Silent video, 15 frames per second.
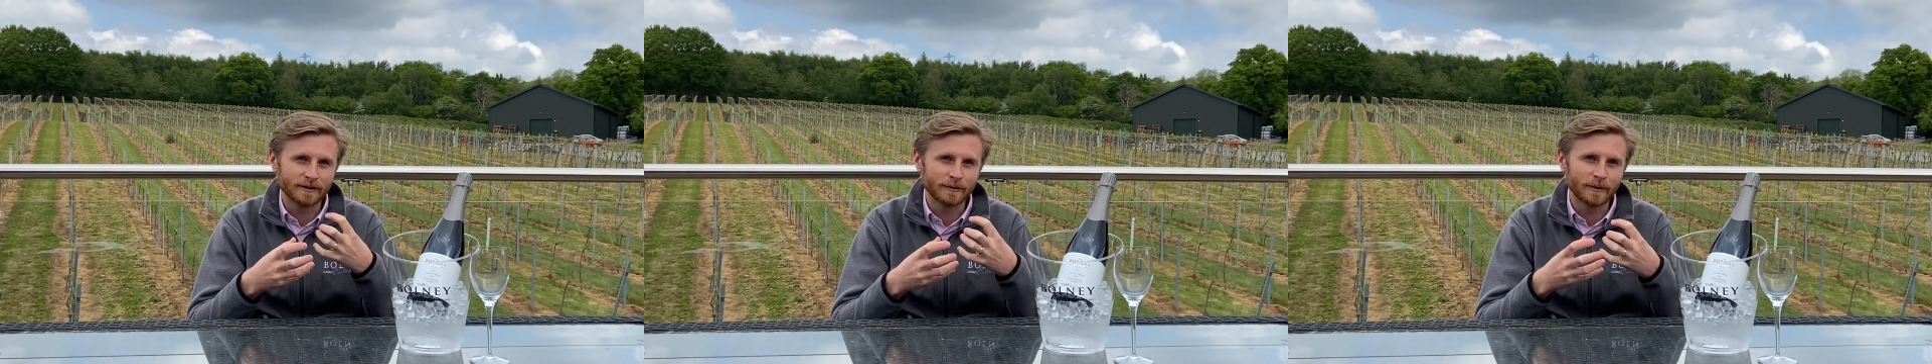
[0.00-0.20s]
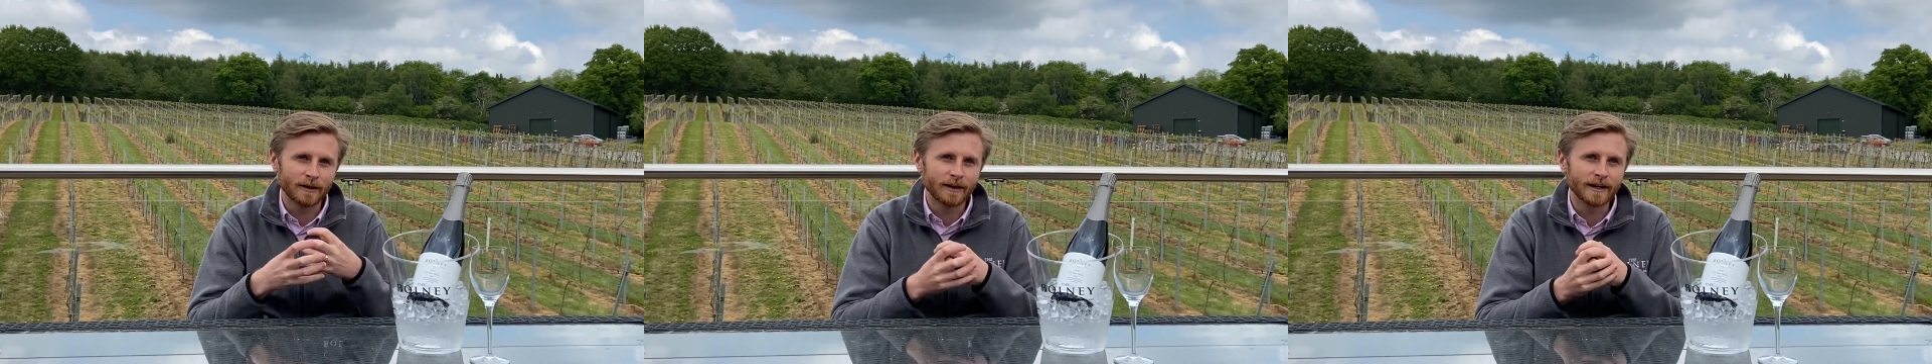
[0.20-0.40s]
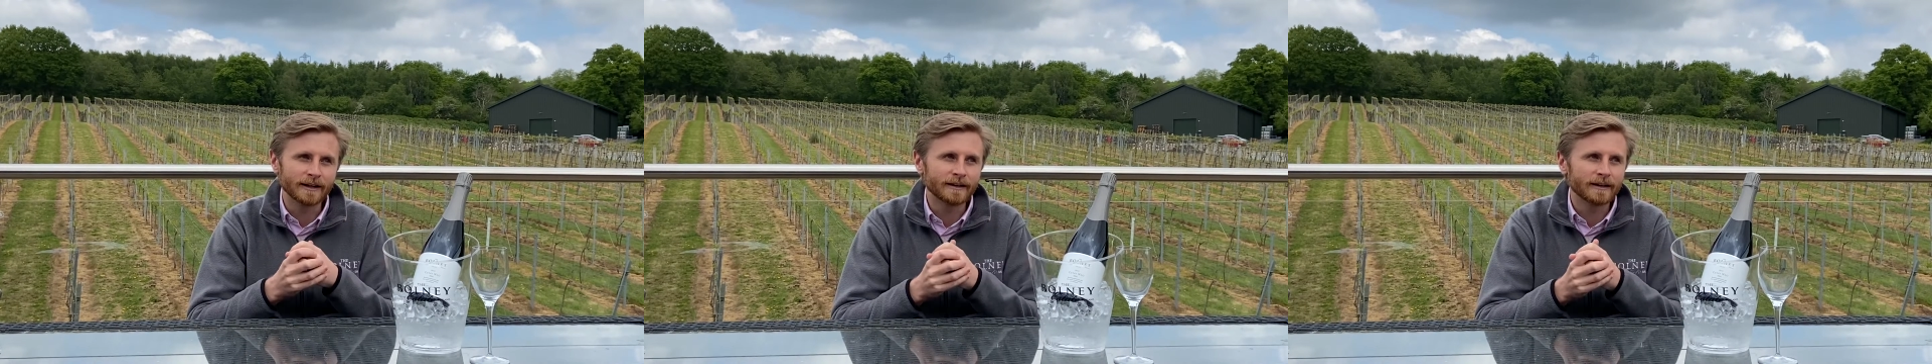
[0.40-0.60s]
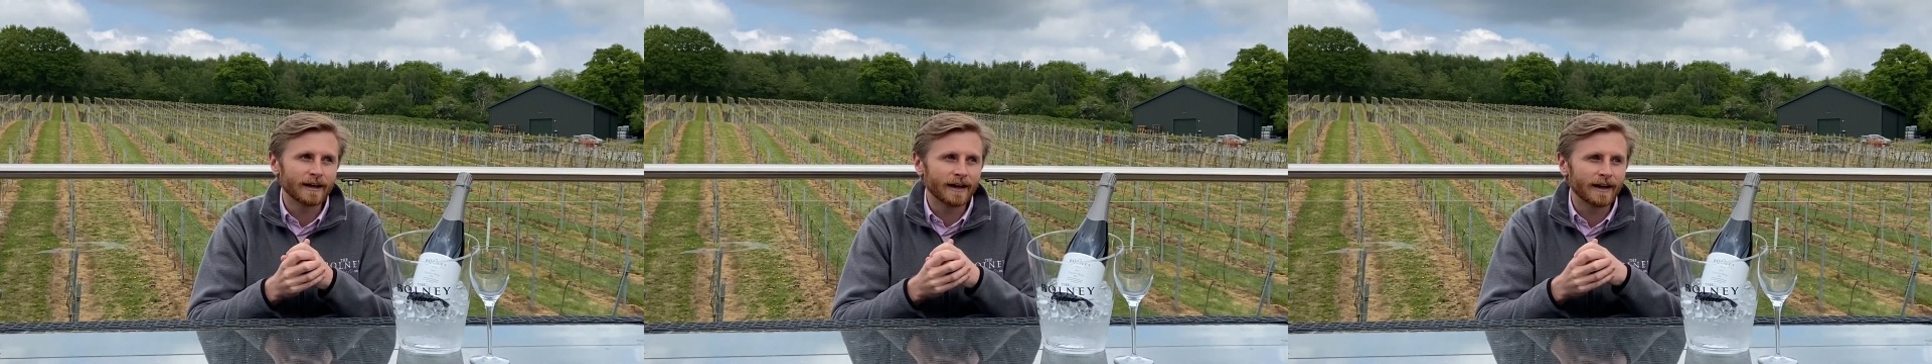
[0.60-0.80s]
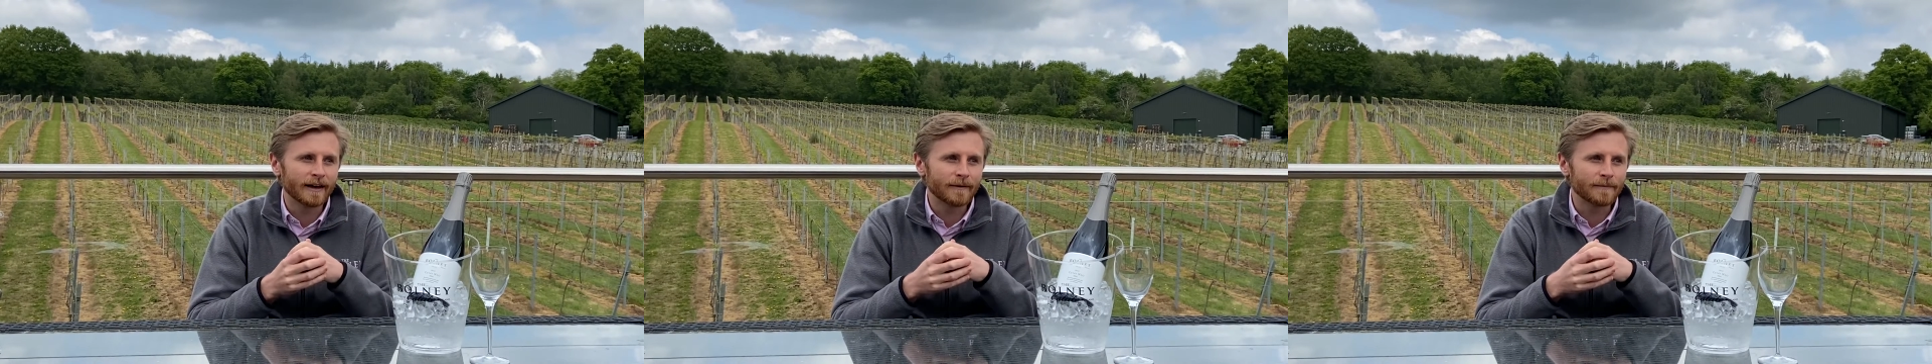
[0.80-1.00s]

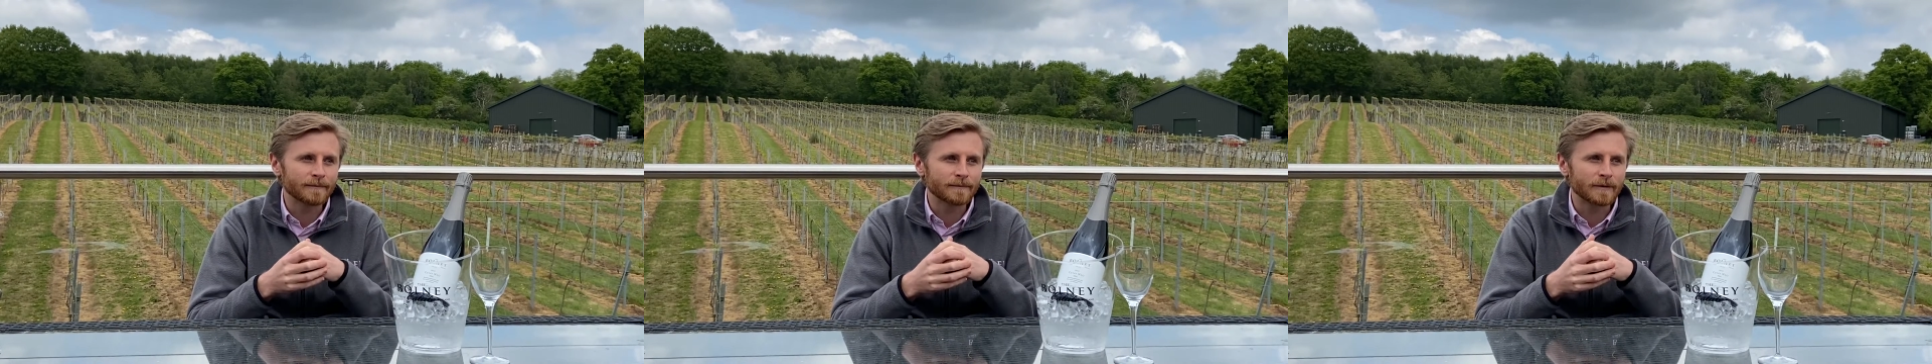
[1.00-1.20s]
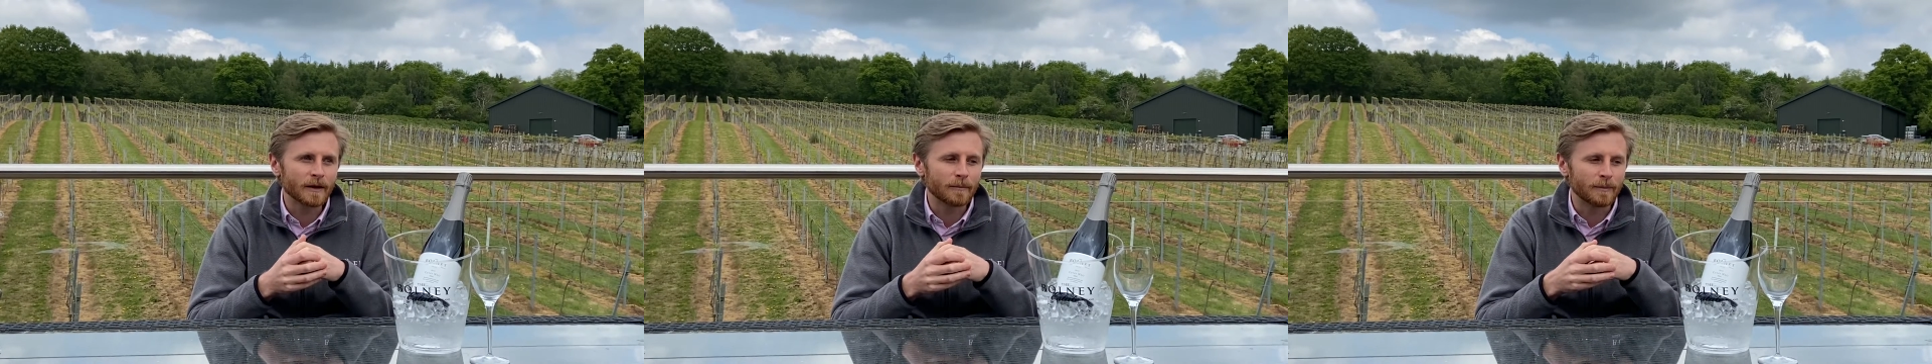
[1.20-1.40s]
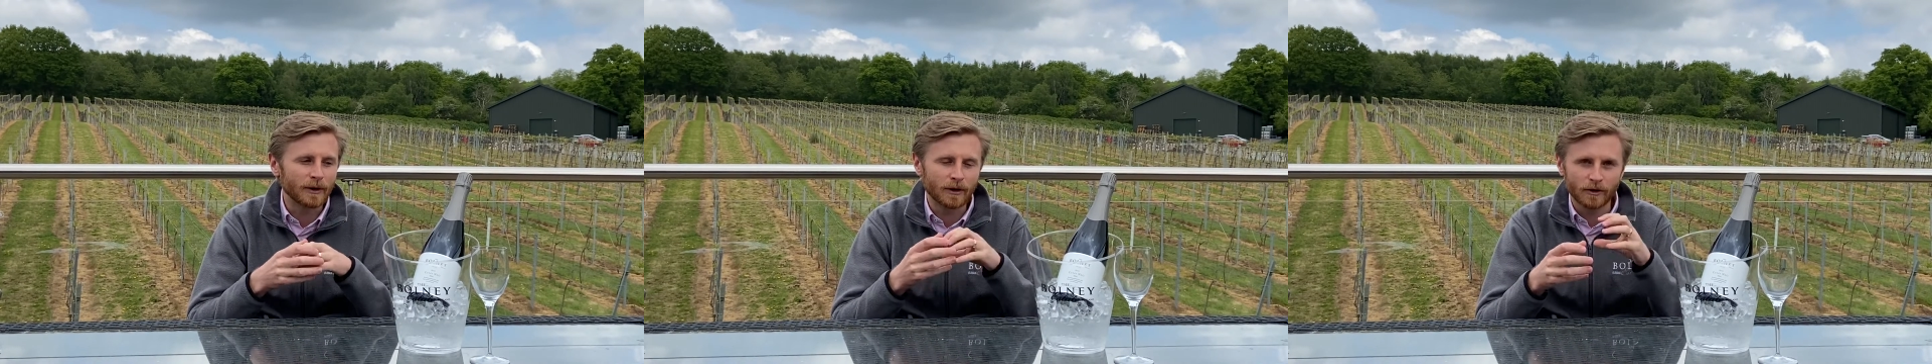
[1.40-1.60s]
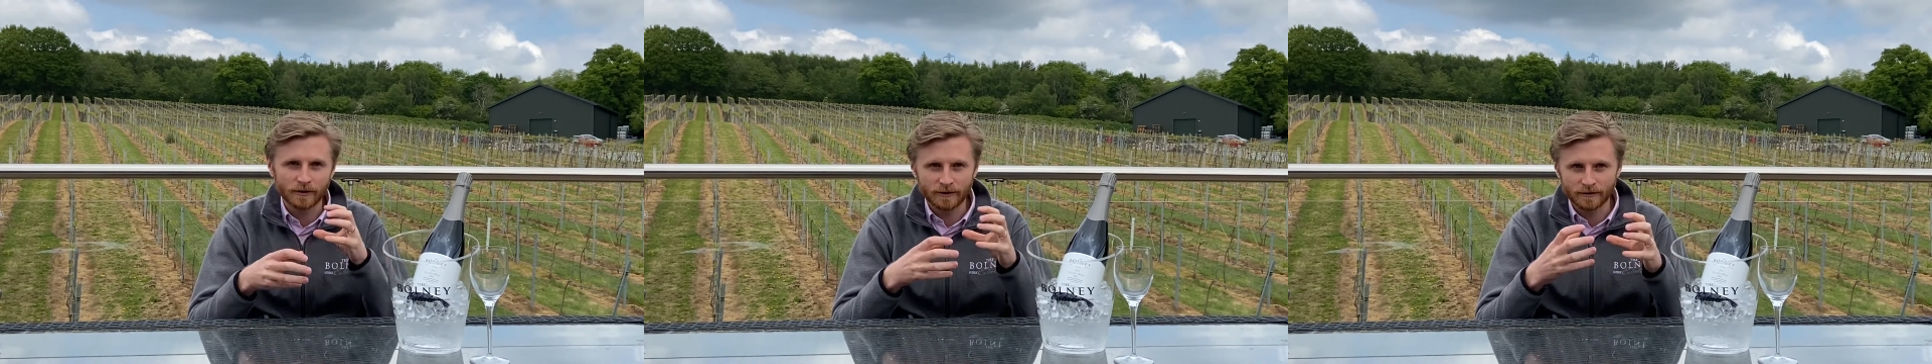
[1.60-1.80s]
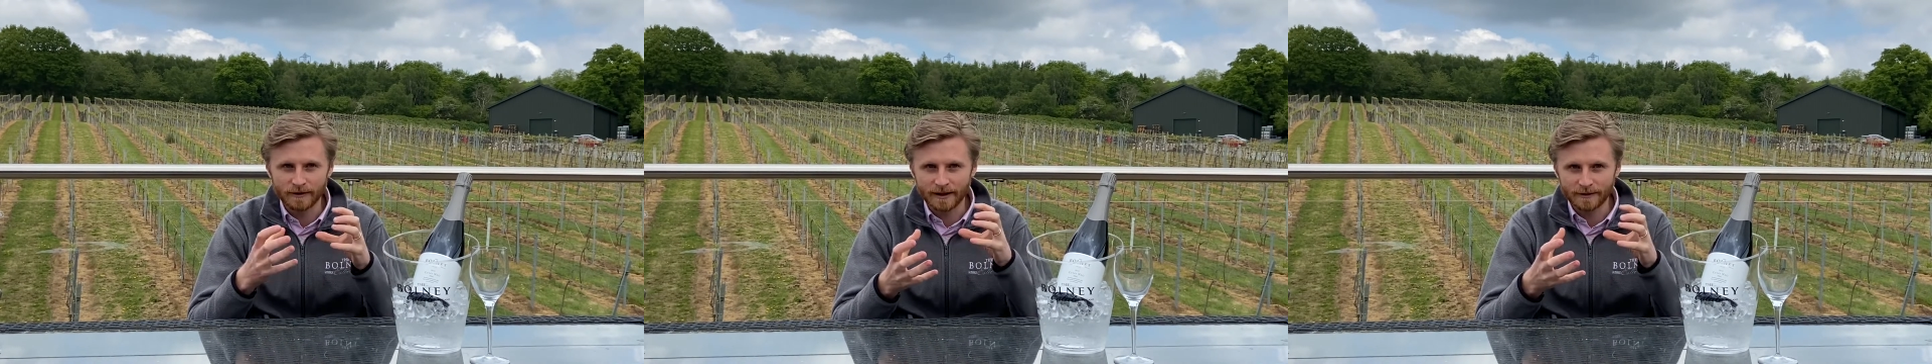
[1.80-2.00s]
wine because
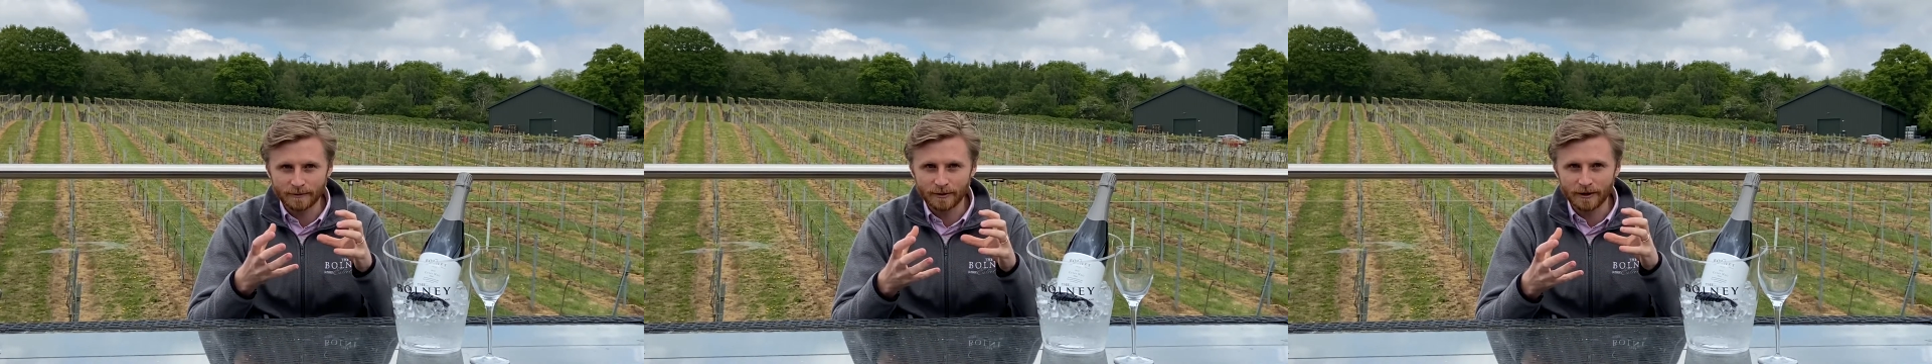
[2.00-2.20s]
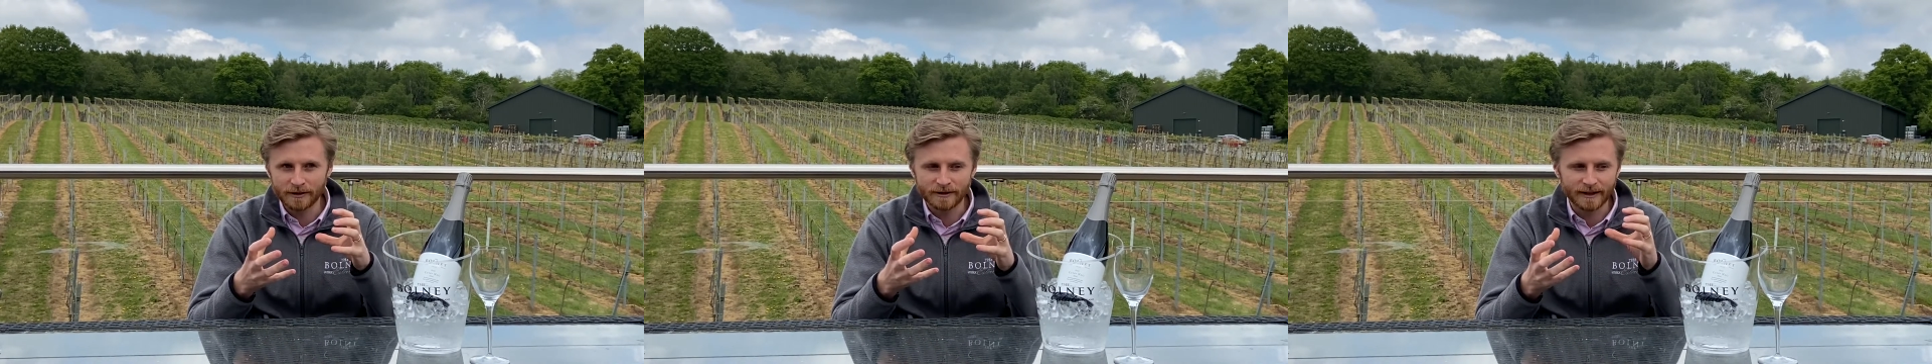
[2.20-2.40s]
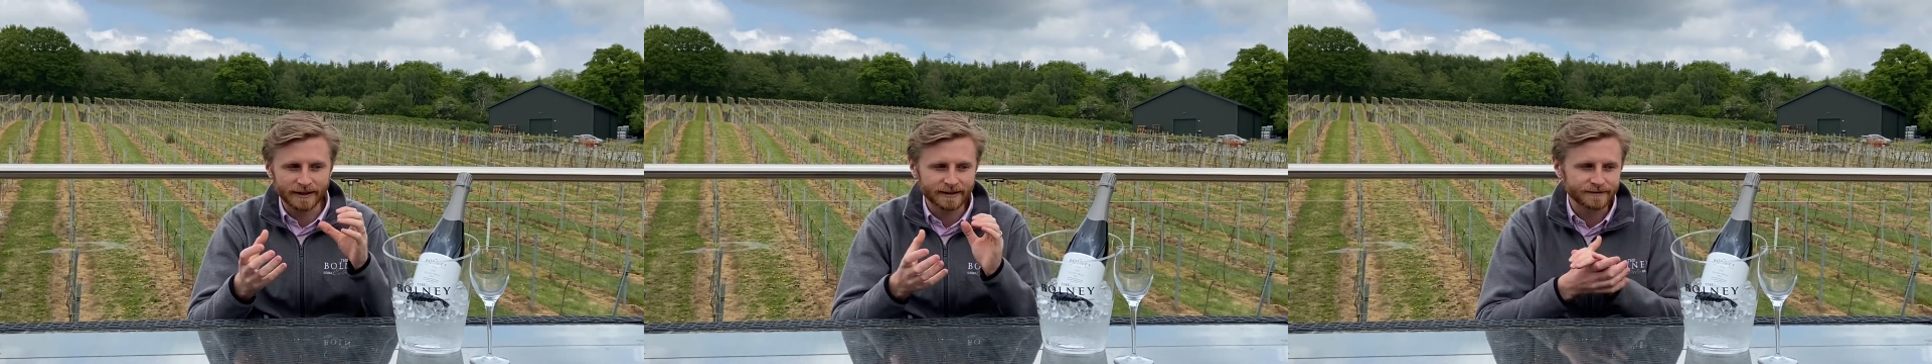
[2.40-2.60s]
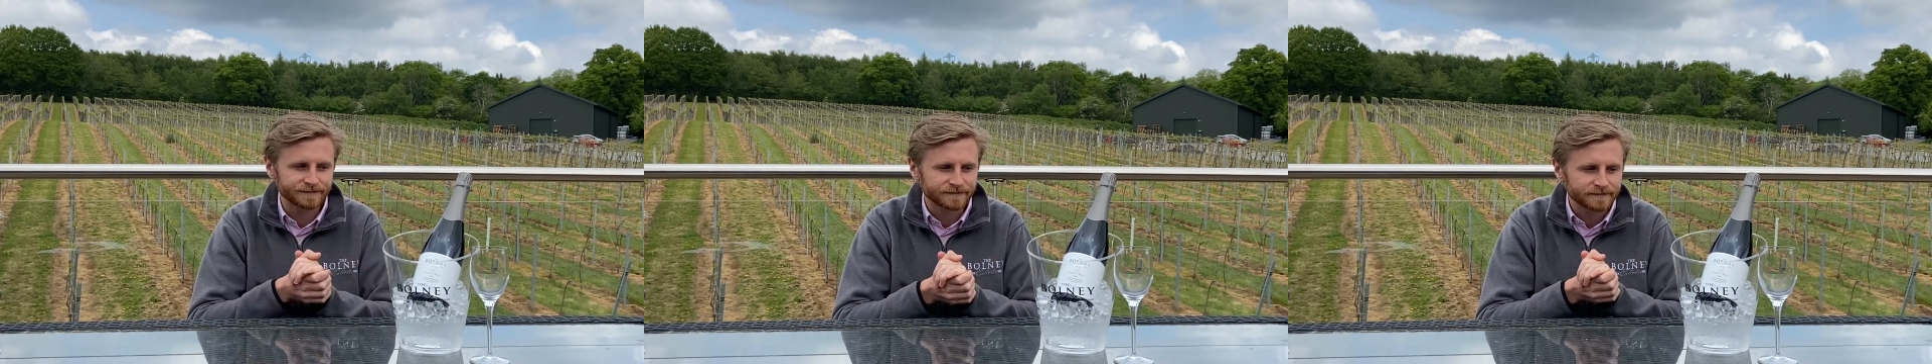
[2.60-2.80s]
of this process.